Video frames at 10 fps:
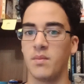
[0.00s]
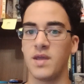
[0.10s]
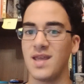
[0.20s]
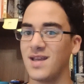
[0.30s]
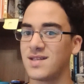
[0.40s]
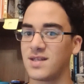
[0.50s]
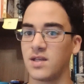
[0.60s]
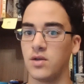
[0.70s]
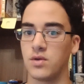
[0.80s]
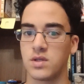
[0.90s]
he
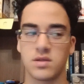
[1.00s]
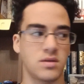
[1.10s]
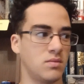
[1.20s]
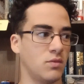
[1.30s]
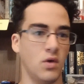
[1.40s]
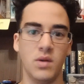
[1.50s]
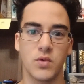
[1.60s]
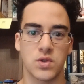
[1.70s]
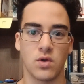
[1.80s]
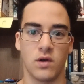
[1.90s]
executes
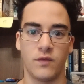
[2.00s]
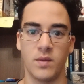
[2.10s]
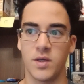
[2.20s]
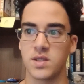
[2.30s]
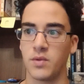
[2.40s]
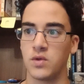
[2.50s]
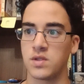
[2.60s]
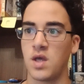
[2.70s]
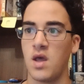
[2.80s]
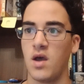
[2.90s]
almost all of them, I
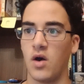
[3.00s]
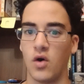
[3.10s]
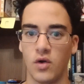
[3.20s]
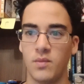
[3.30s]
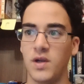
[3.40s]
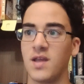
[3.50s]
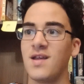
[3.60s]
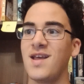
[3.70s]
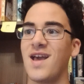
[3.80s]
suppose, horribly,